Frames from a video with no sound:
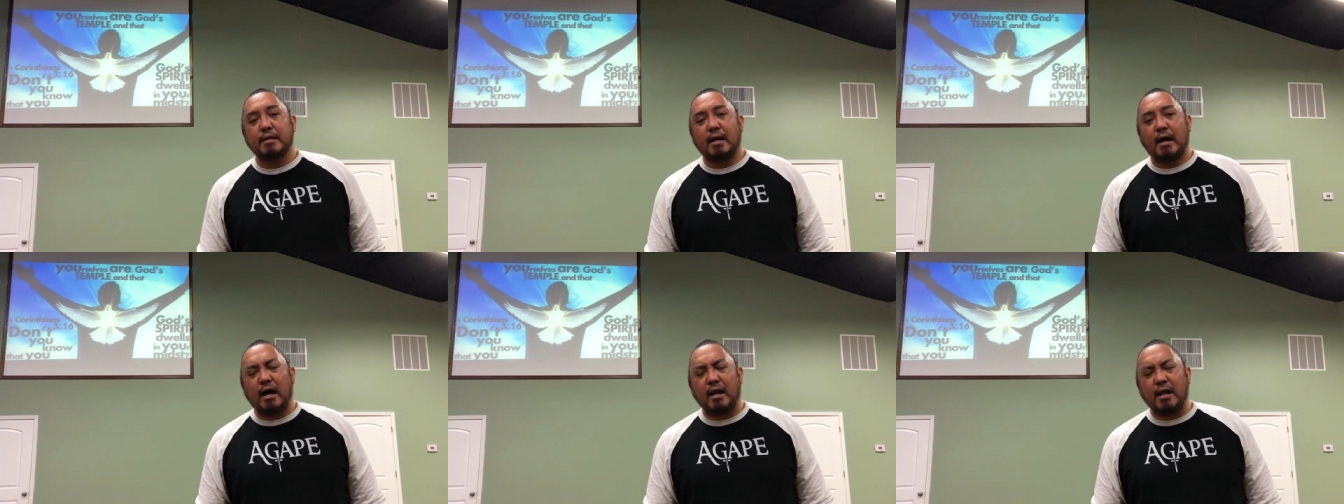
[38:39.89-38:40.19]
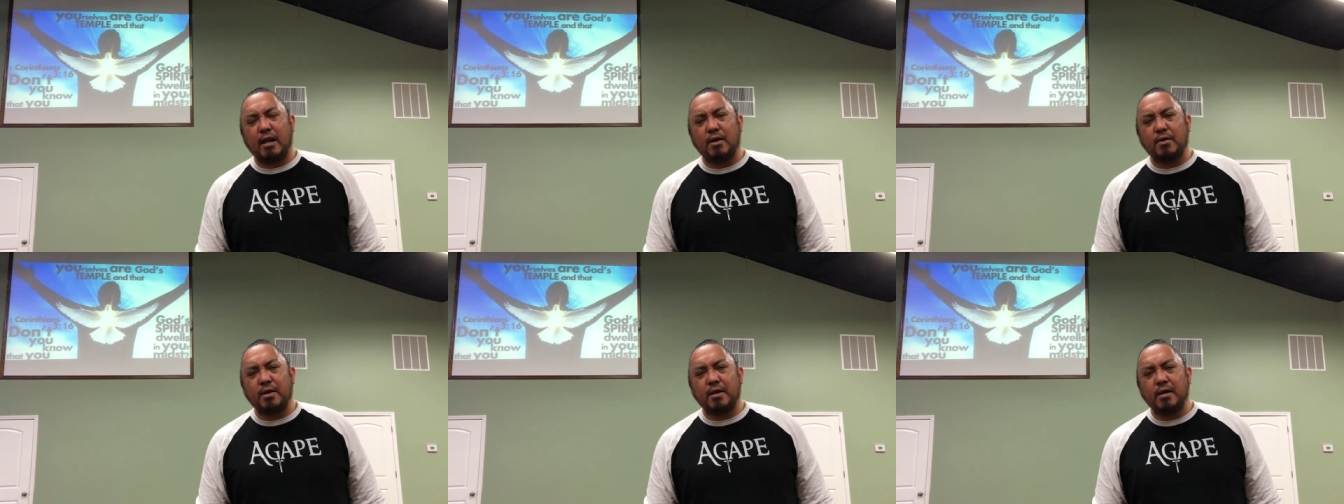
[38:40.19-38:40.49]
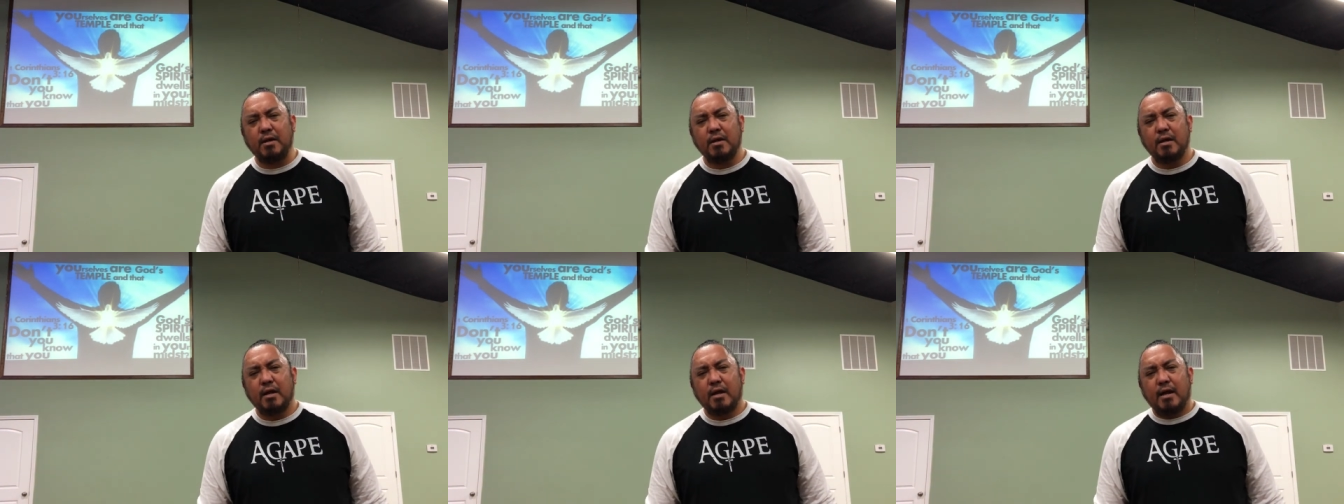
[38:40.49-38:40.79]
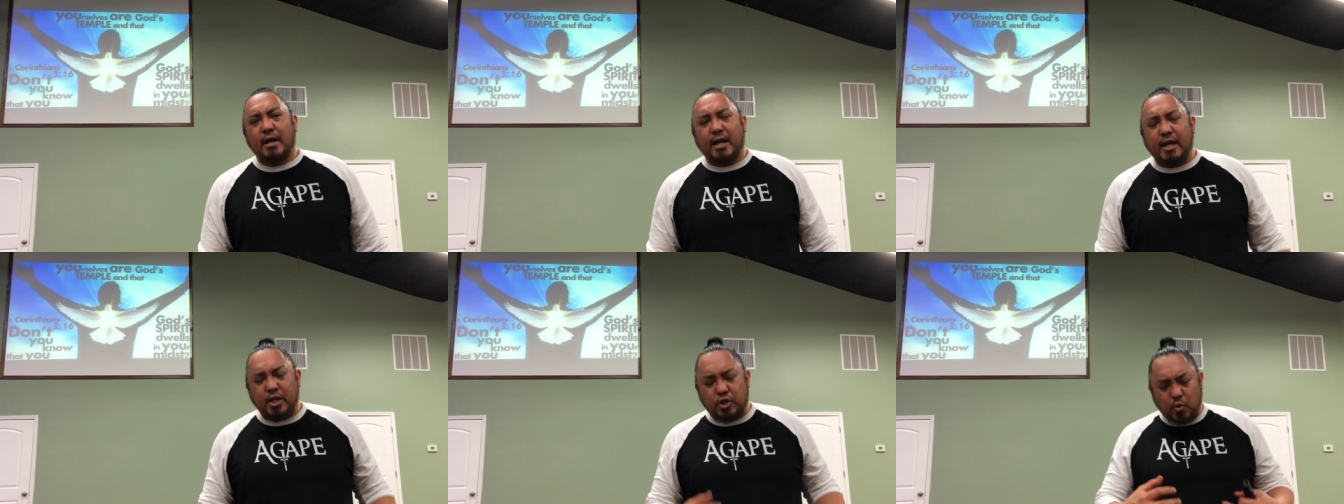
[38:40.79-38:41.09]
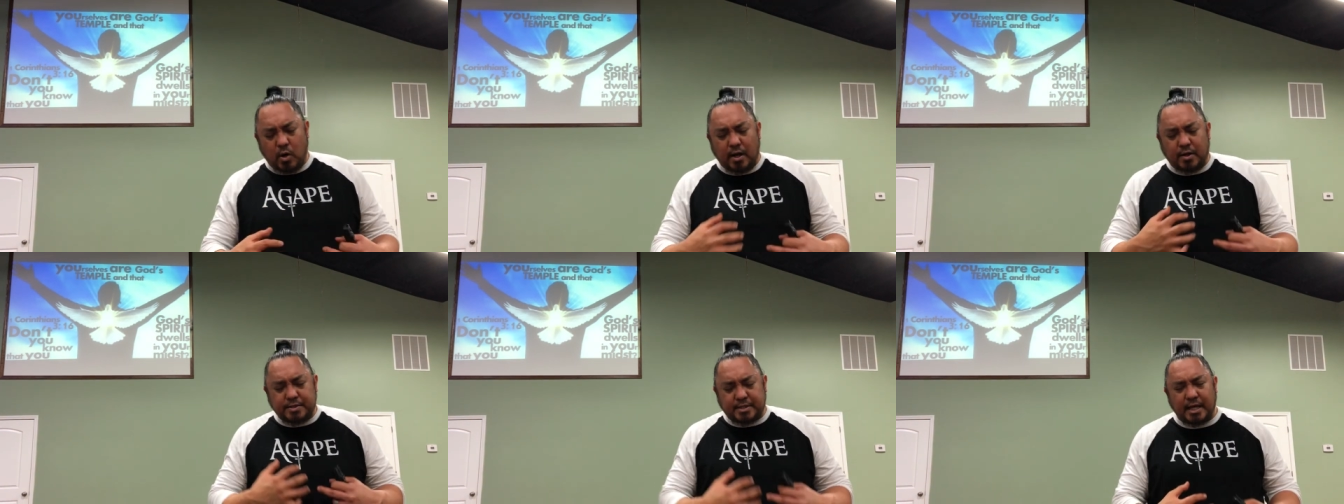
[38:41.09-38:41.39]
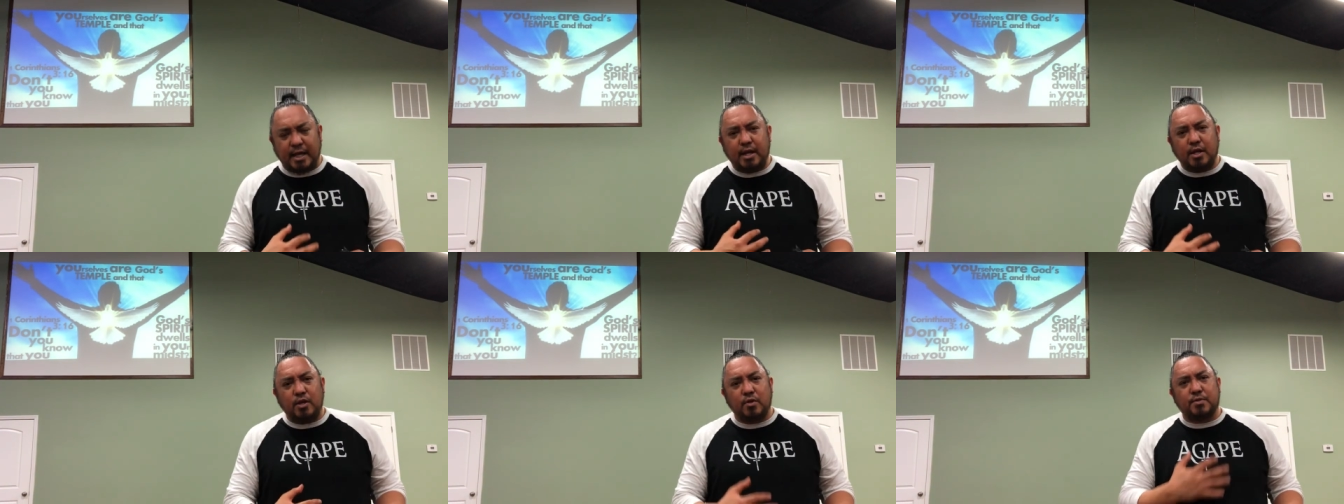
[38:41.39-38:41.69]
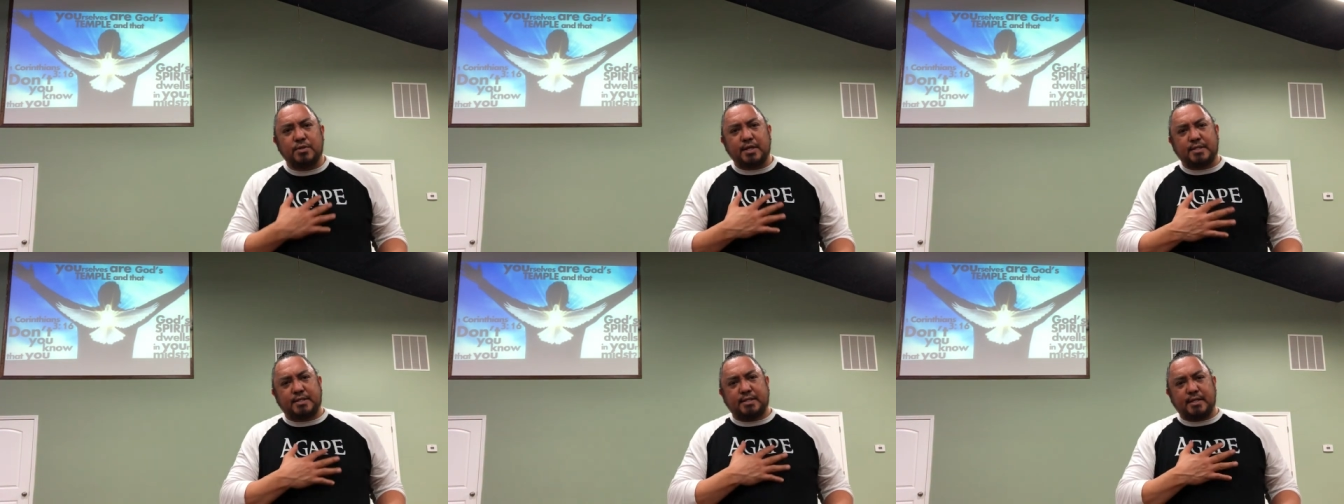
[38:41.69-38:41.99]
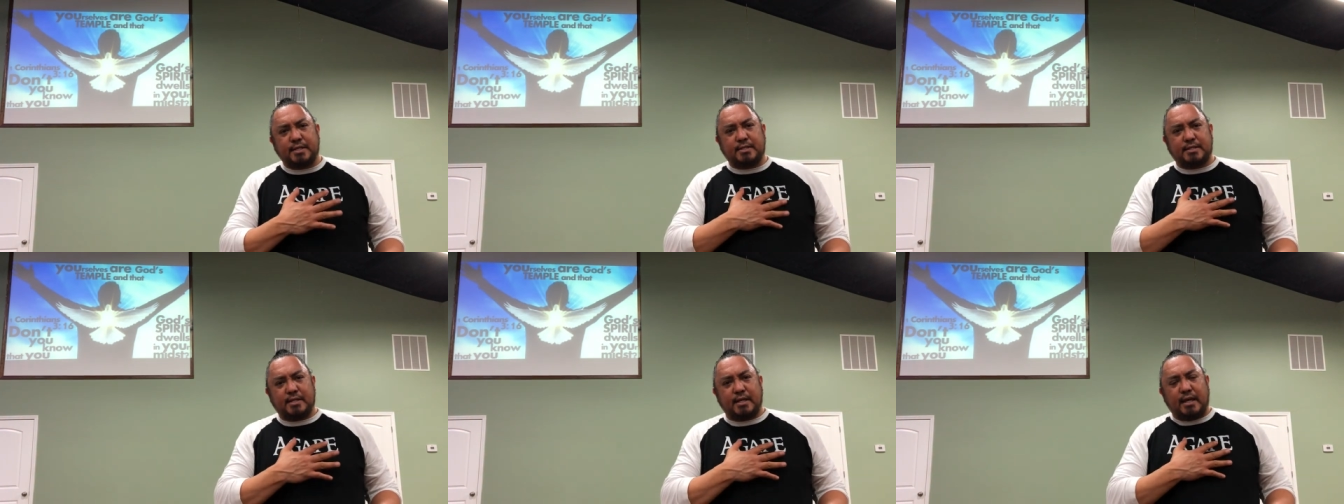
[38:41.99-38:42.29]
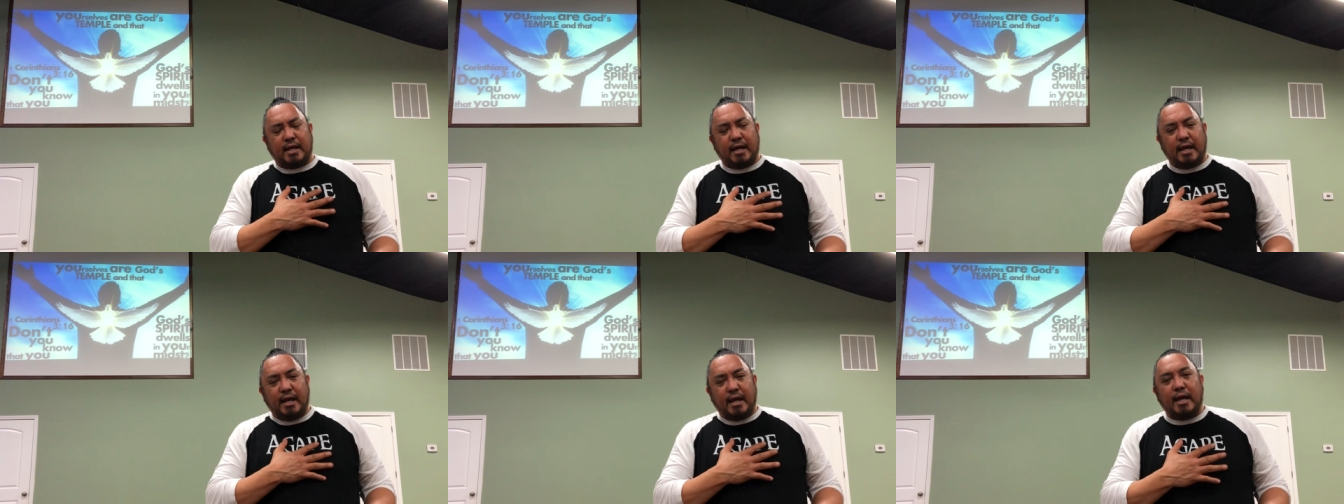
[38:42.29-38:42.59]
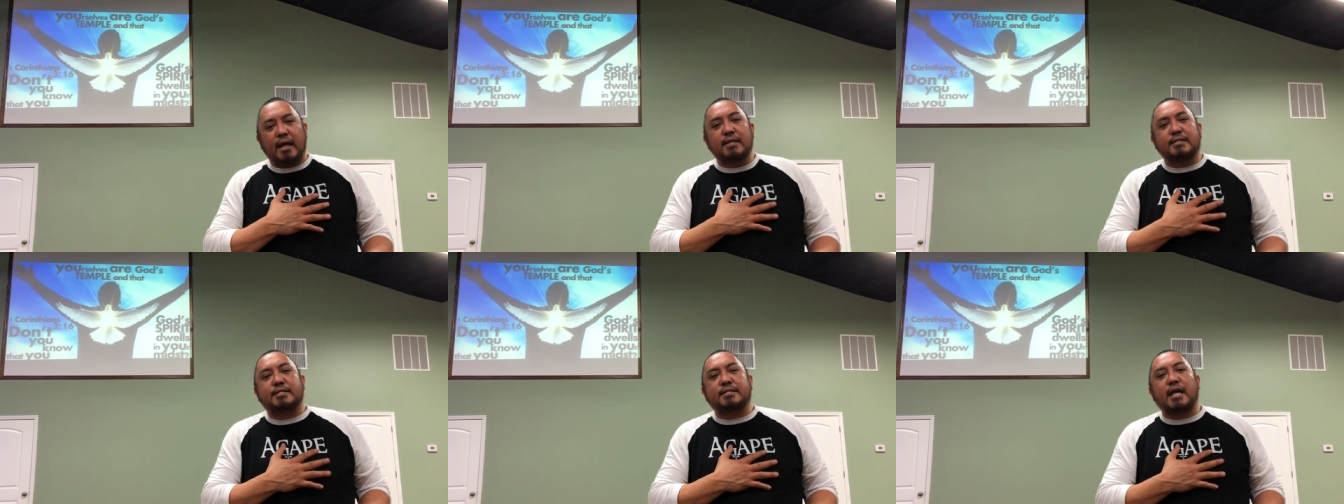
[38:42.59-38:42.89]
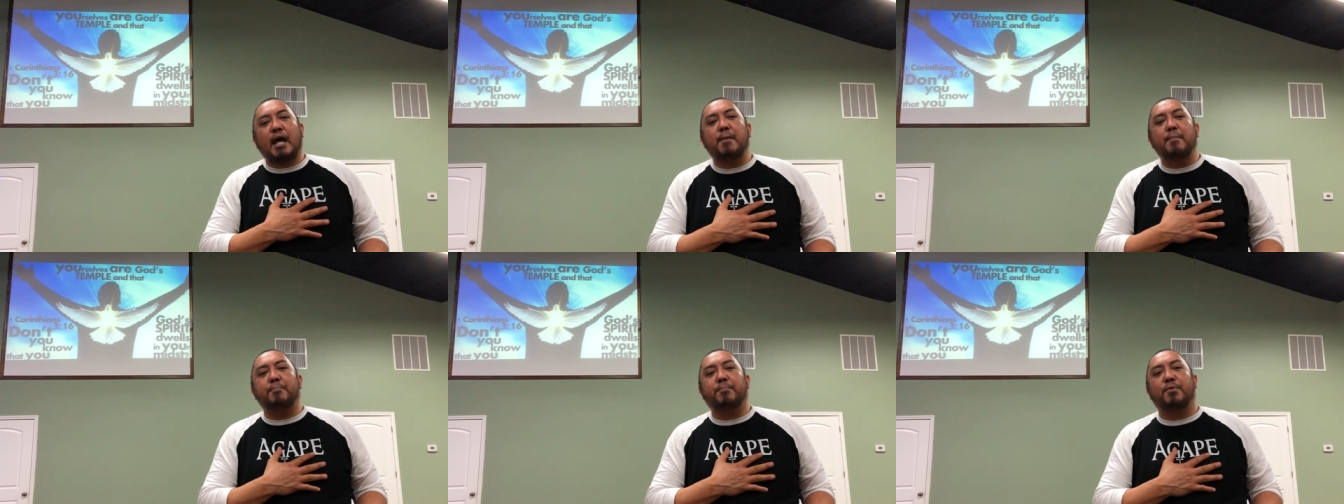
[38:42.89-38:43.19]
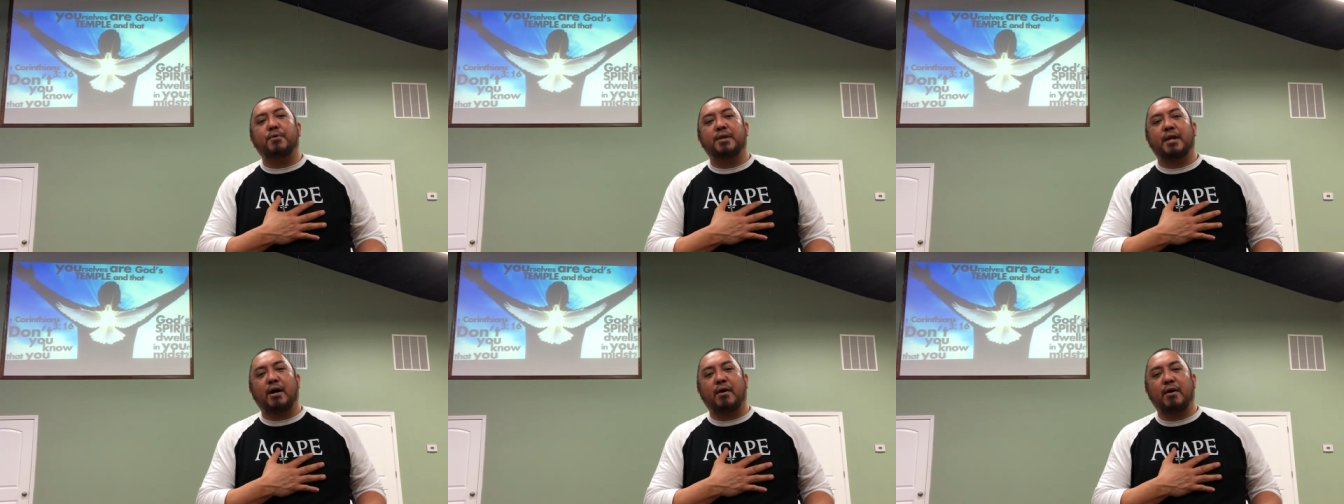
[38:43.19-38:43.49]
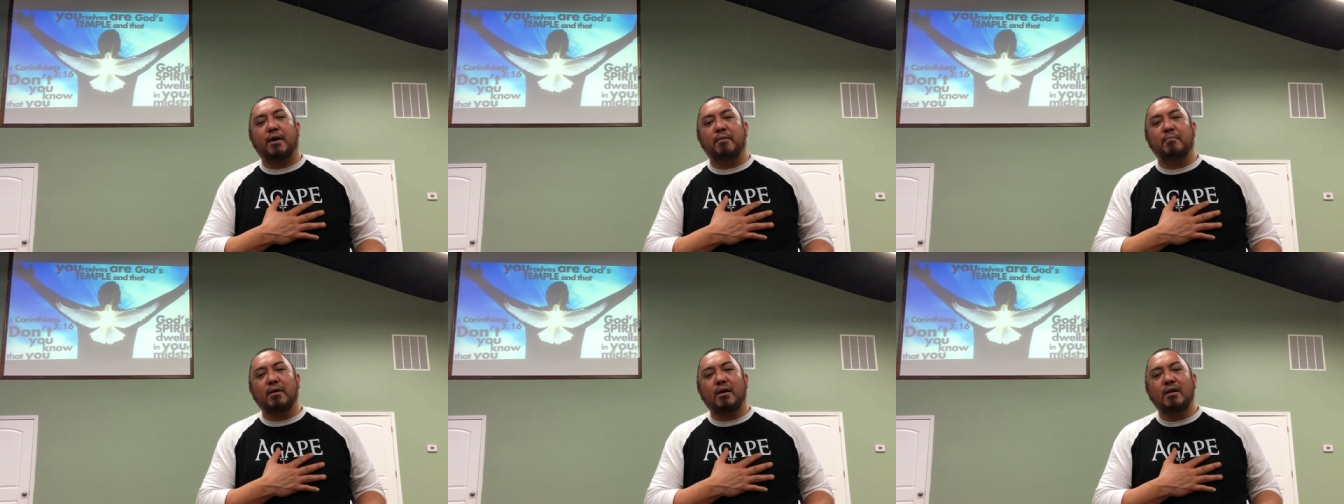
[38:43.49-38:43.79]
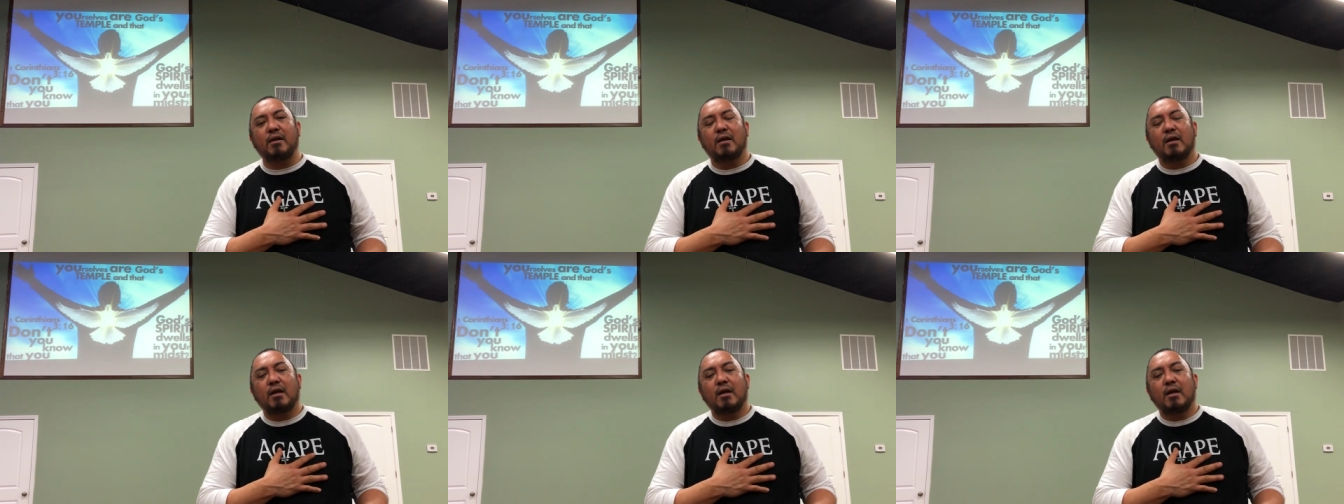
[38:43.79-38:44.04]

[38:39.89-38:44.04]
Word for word: Hallelujah. He dwells in you. This is his temple now. Amen.